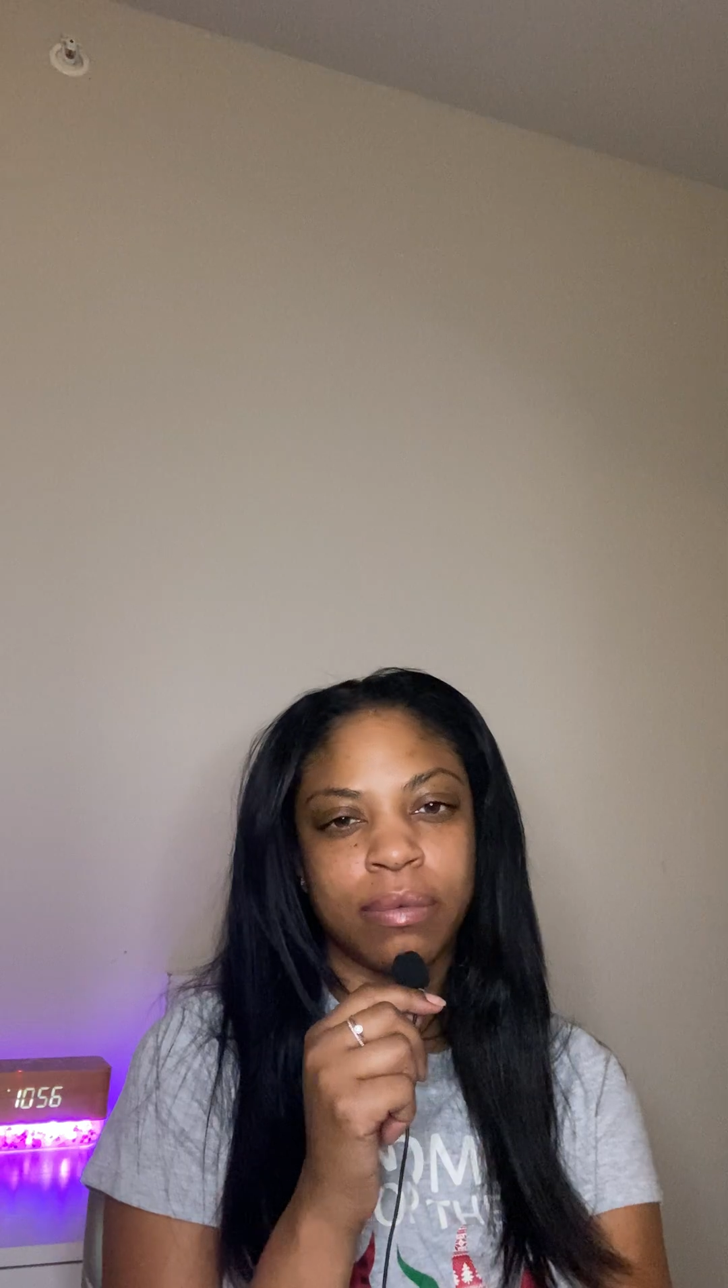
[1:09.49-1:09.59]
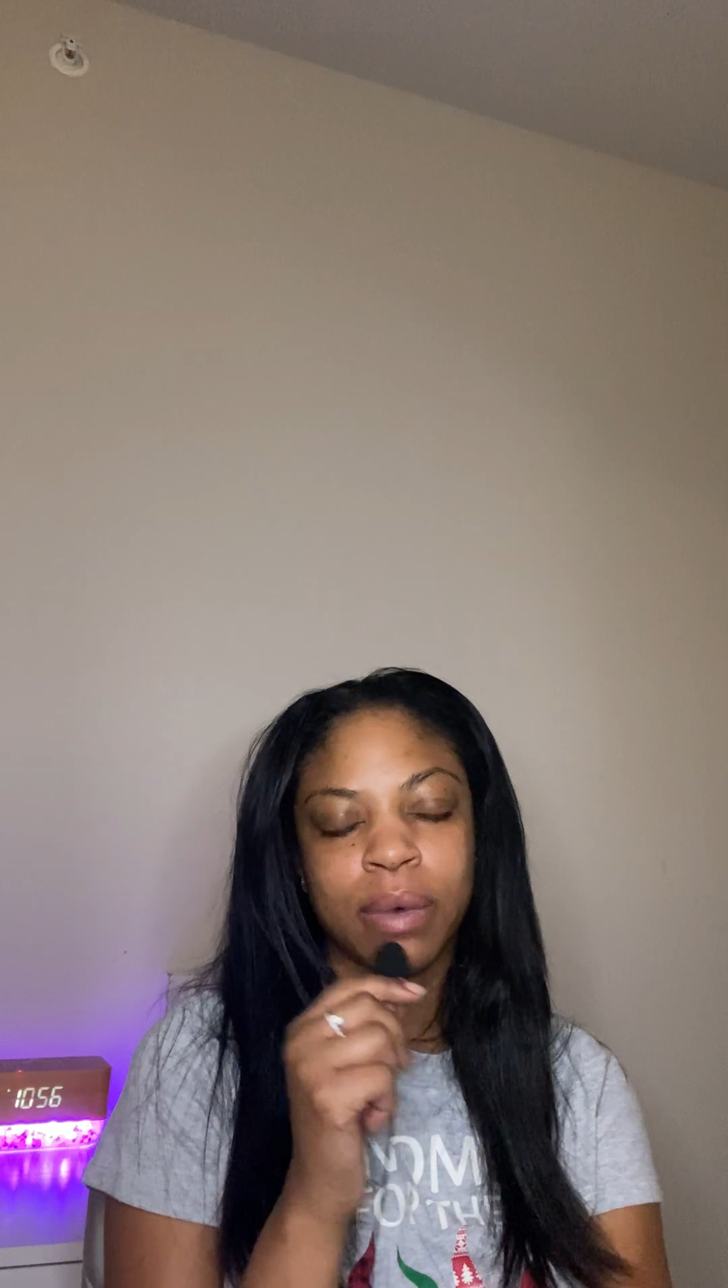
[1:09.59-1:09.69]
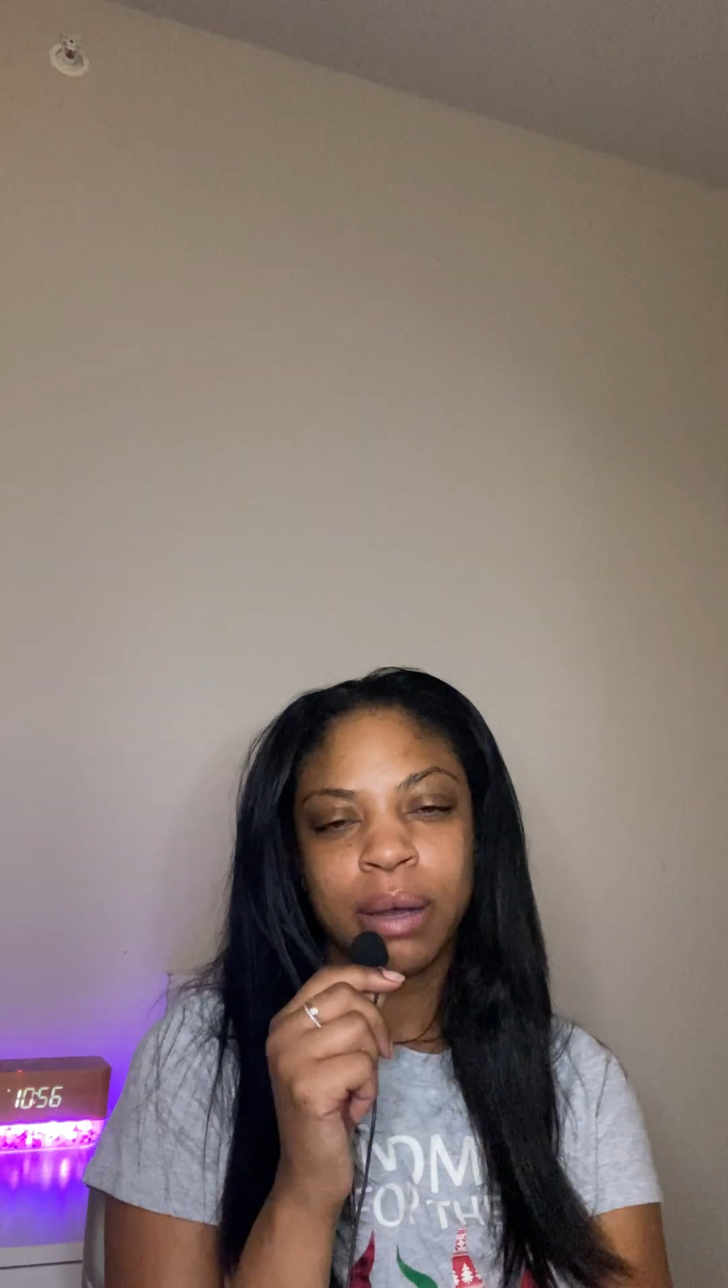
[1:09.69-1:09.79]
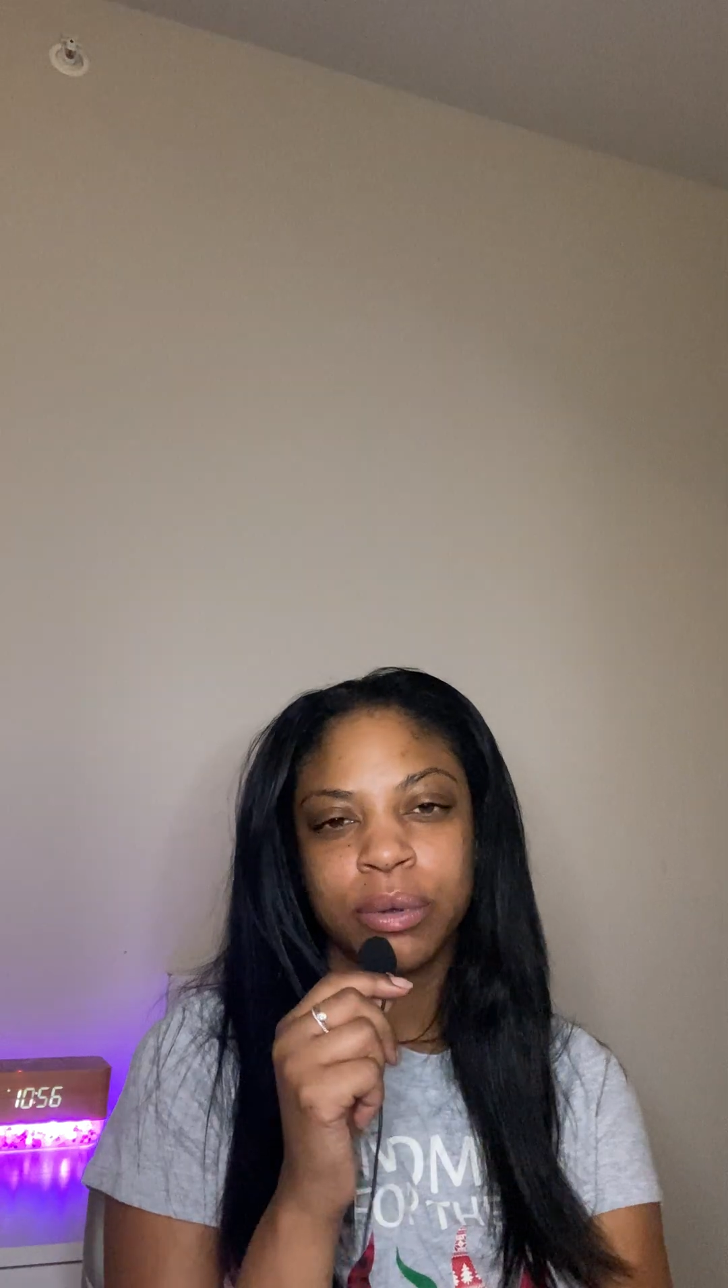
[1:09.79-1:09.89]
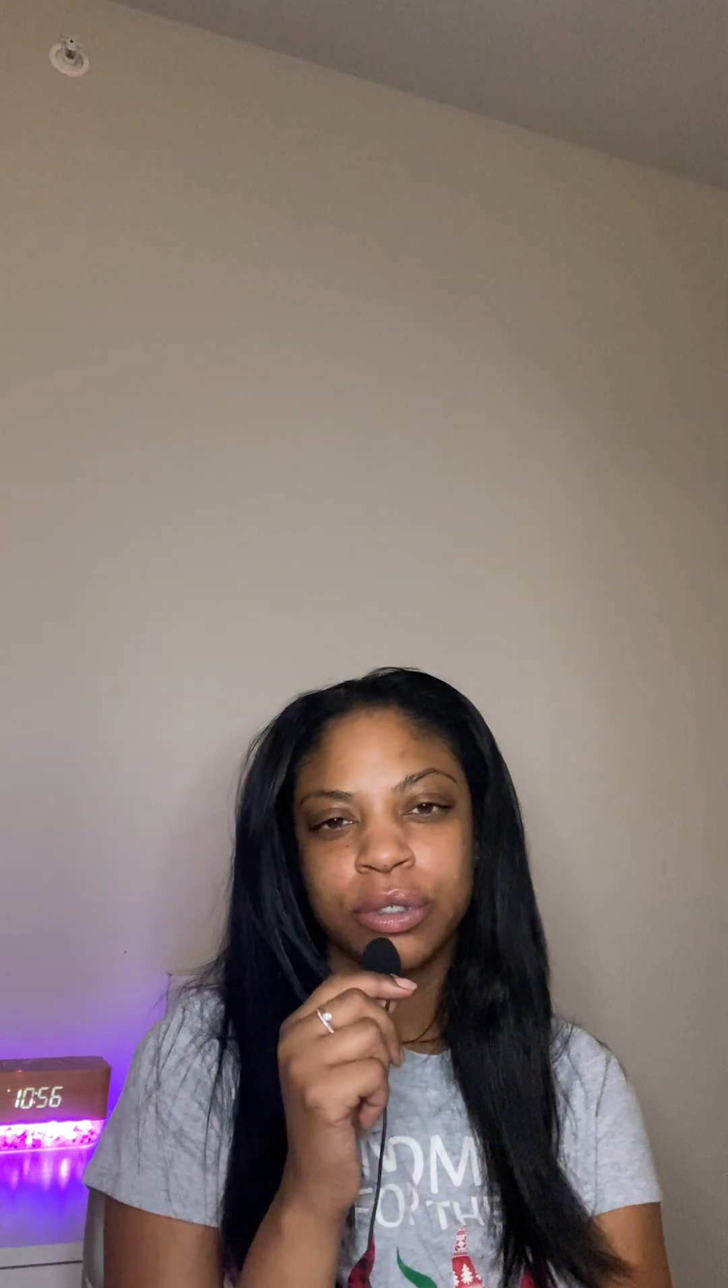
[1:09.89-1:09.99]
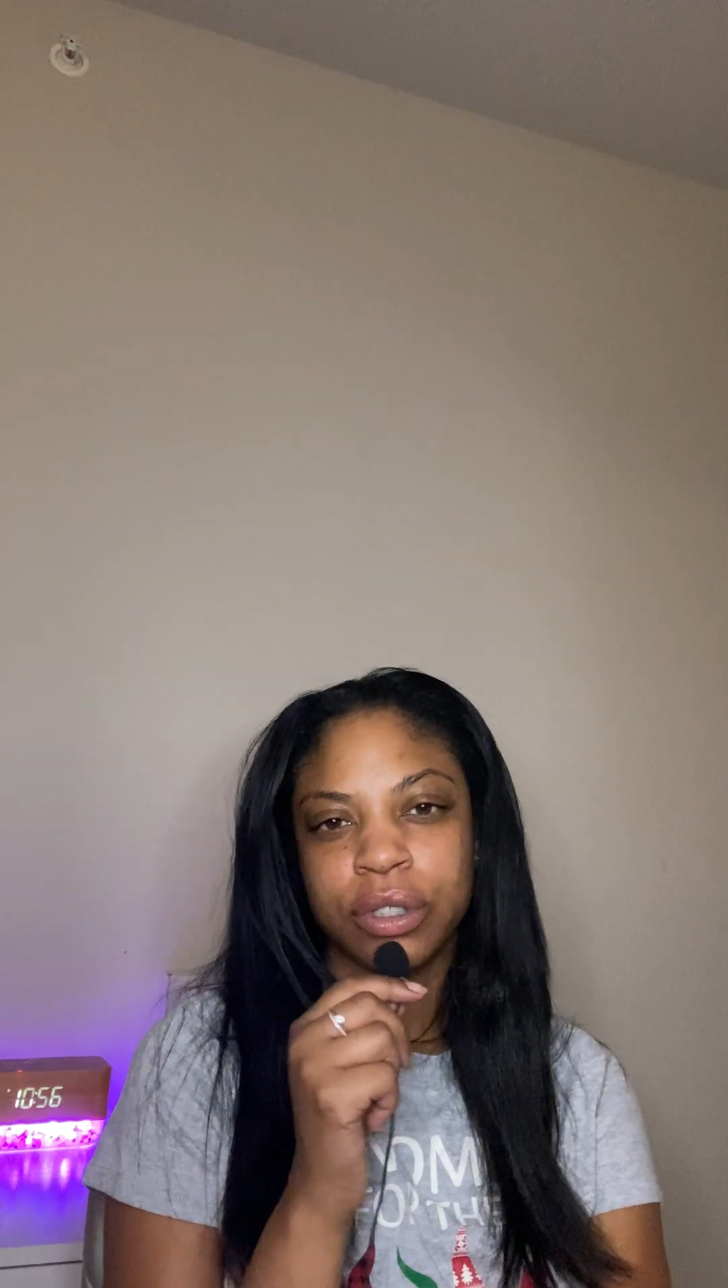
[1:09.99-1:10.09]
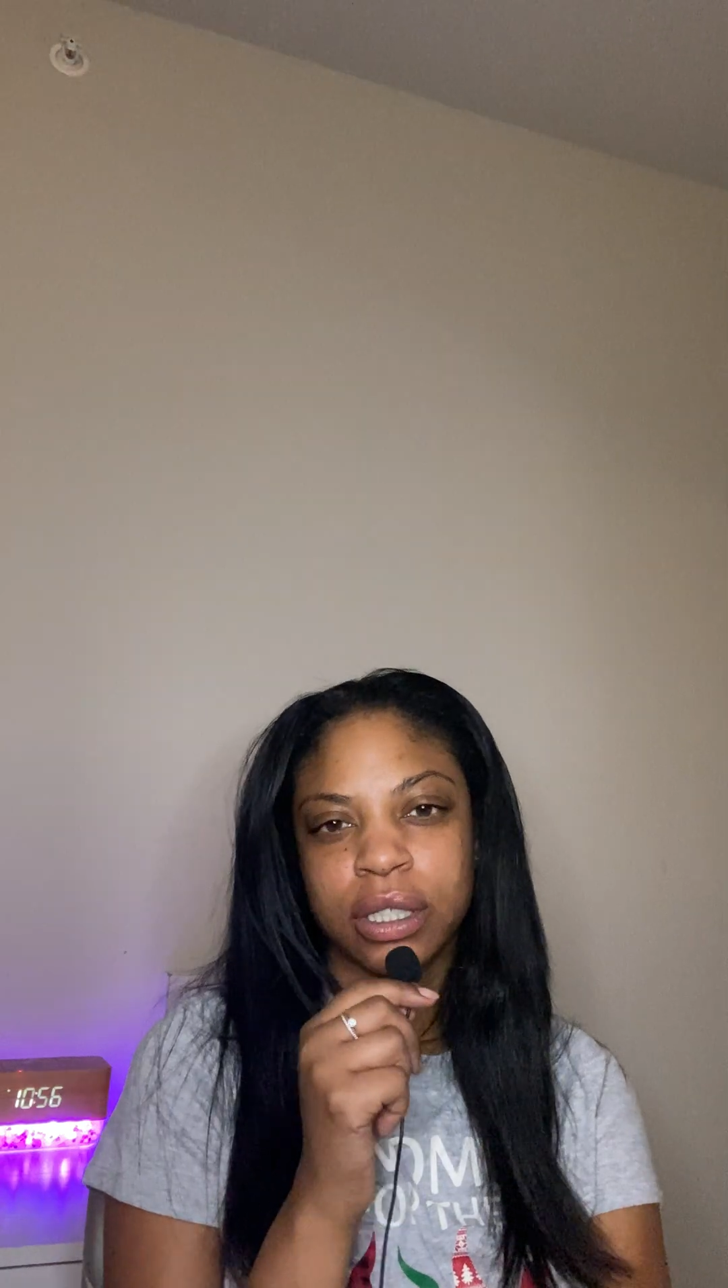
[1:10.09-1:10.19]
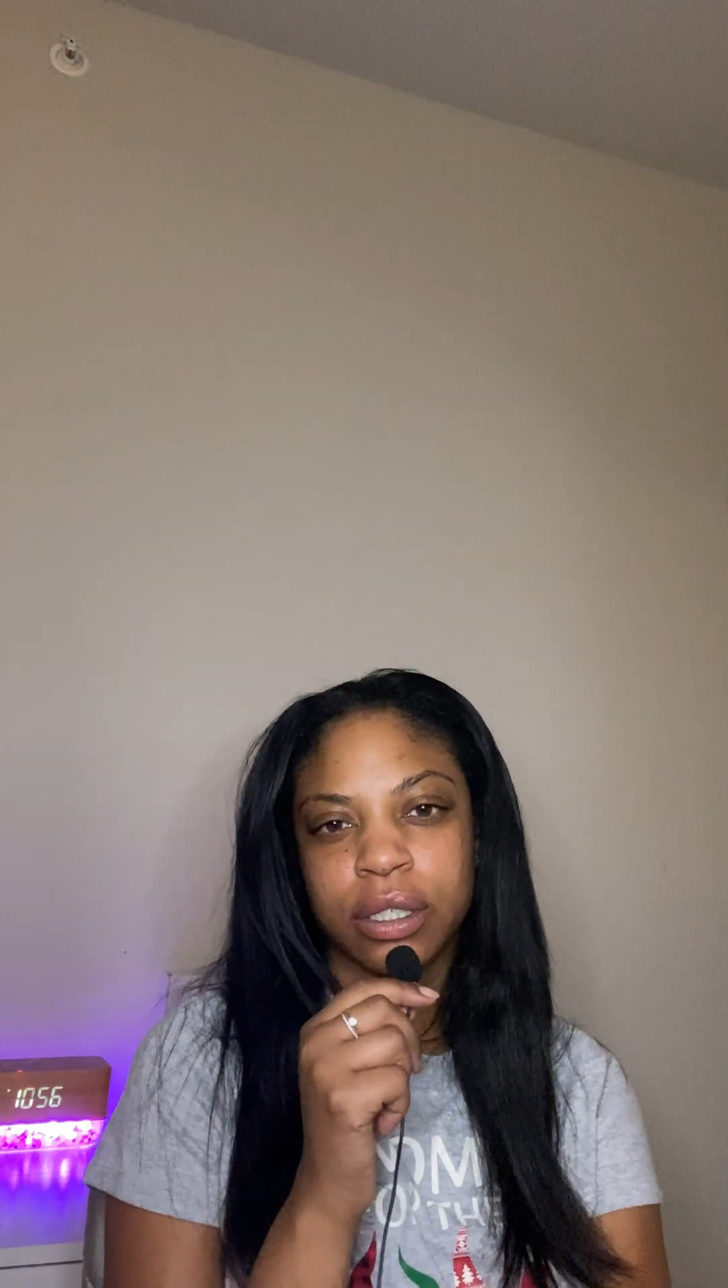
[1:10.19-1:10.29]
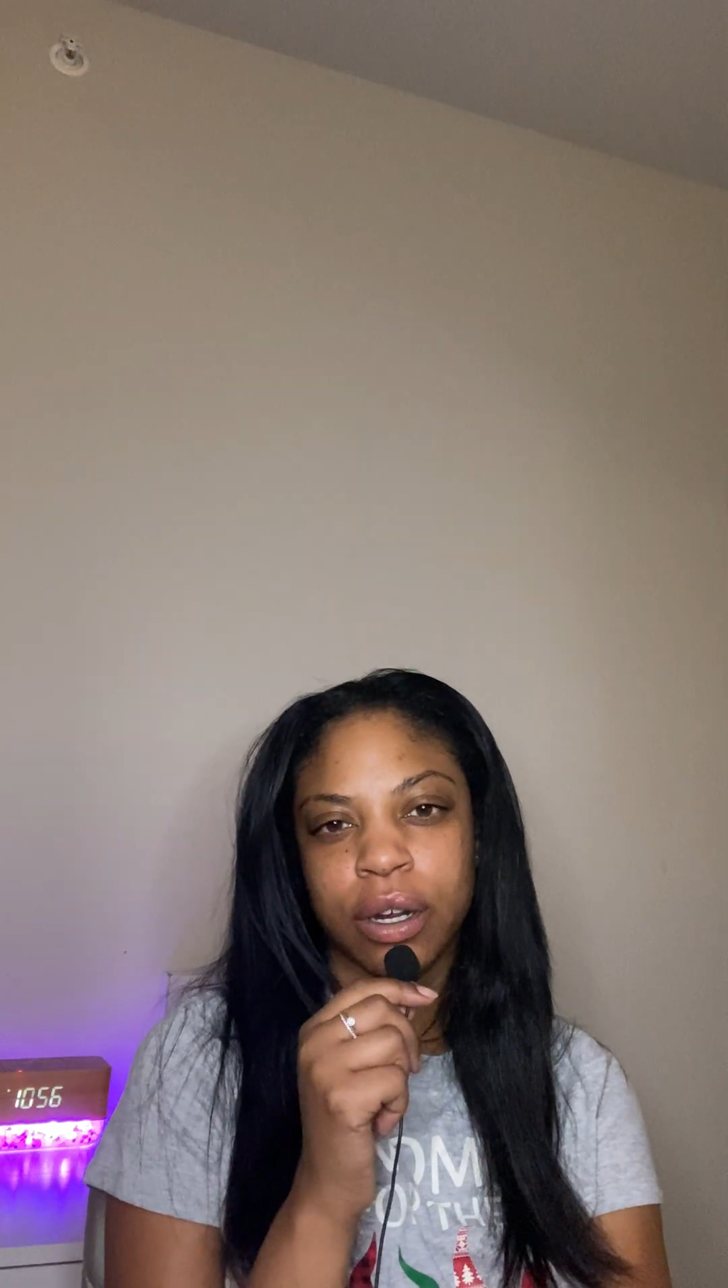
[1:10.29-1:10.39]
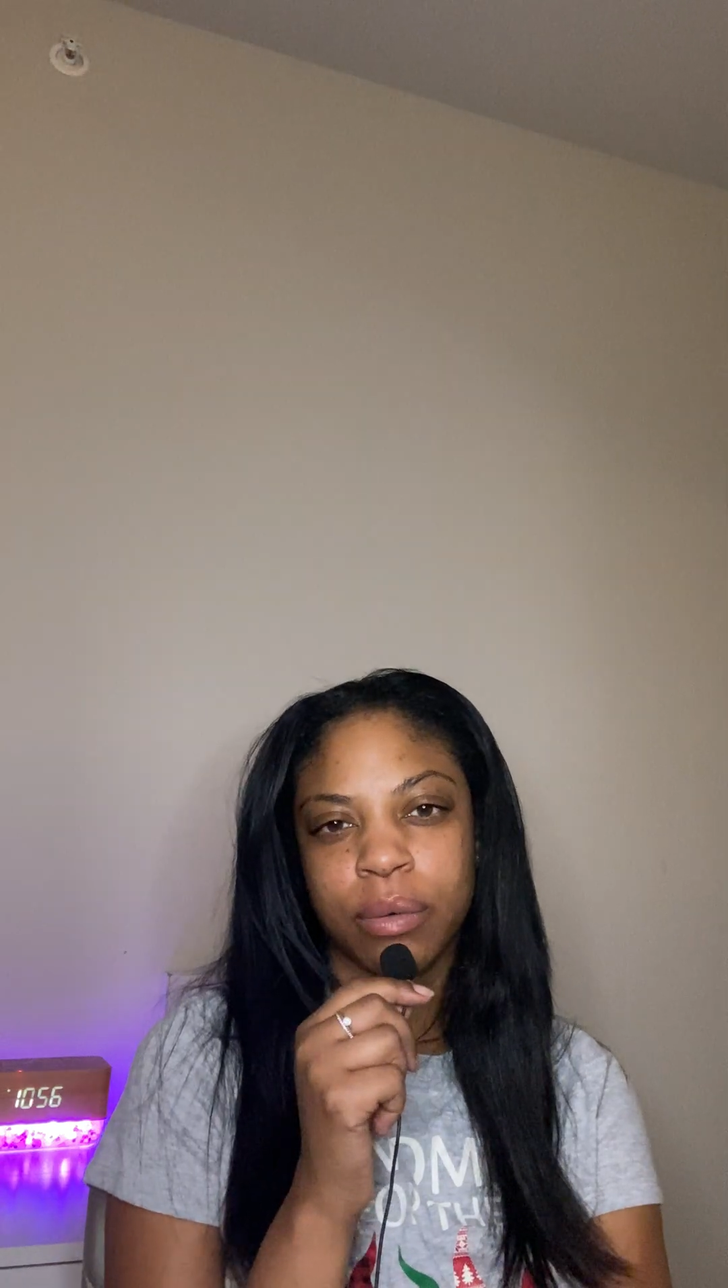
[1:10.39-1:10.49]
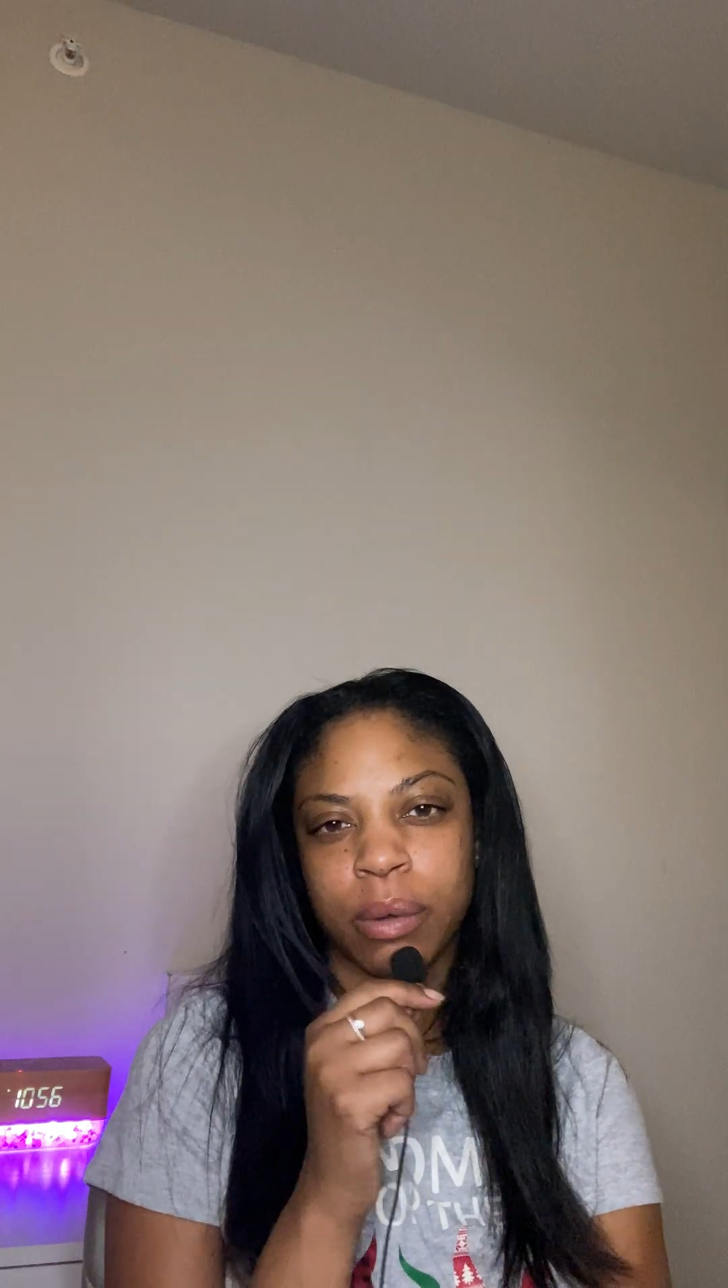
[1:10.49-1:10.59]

why won't you just start?